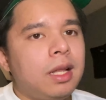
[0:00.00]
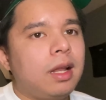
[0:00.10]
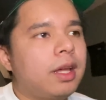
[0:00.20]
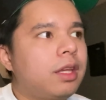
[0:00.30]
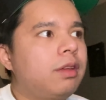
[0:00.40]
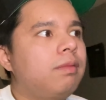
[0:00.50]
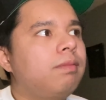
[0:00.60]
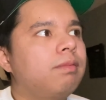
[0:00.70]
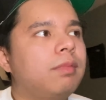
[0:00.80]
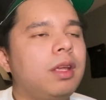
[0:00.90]
Like,
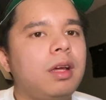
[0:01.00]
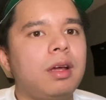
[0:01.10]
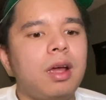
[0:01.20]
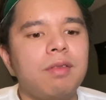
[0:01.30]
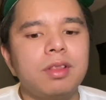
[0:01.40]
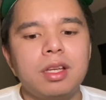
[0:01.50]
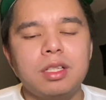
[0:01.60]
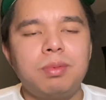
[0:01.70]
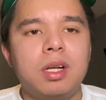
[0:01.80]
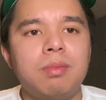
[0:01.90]
everything
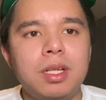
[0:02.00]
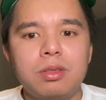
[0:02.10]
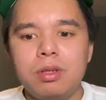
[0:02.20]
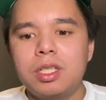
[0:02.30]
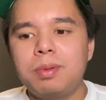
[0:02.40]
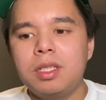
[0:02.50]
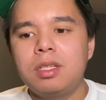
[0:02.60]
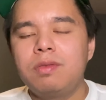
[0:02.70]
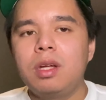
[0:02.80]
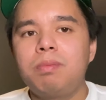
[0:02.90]
is becoming so
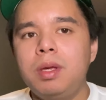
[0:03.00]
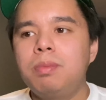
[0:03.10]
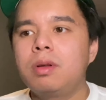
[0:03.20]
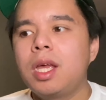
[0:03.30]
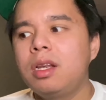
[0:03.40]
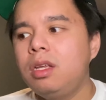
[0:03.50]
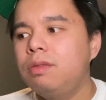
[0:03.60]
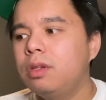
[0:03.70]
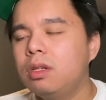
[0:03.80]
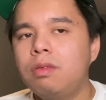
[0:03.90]
expensive that people can't
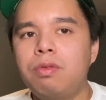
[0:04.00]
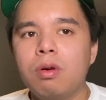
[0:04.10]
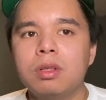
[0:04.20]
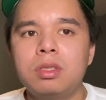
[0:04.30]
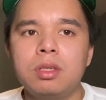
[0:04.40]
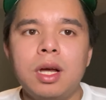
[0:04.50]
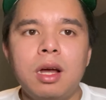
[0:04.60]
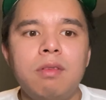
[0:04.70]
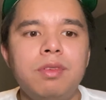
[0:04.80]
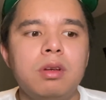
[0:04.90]
even afford to
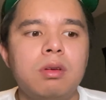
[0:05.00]
have,